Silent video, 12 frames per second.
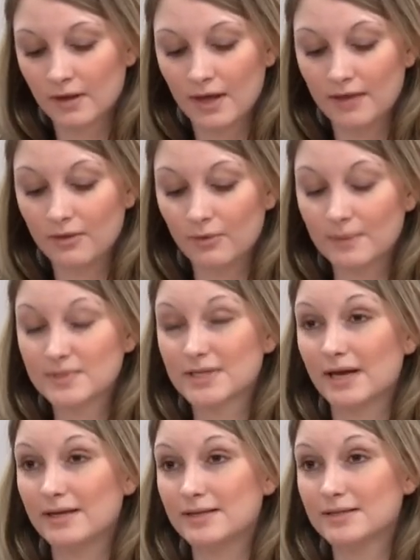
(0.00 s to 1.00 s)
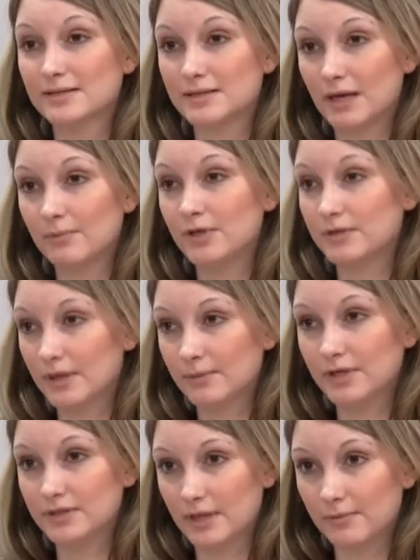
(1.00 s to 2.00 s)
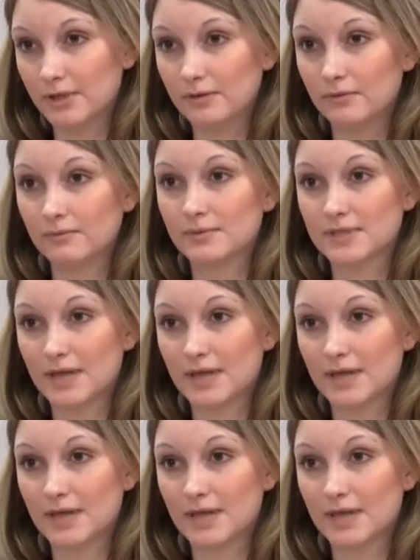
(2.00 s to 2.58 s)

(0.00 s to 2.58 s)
And the website is www.eeoc.gov.